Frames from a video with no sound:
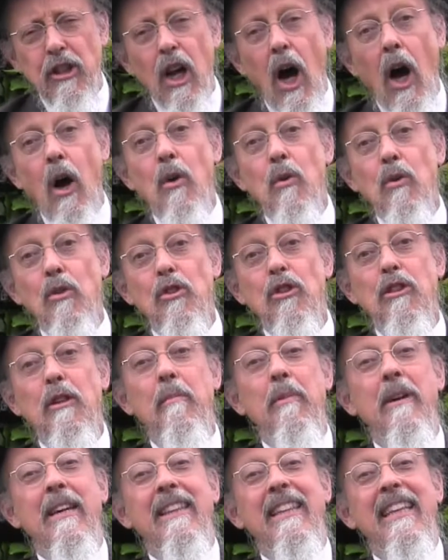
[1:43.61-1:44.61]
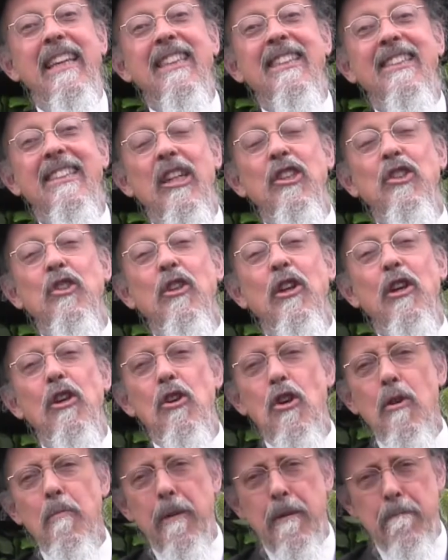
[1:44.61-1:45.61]
knows to be the essentially
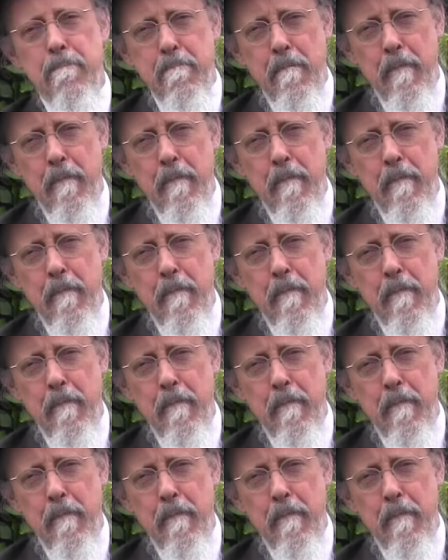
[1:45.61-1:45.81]
human.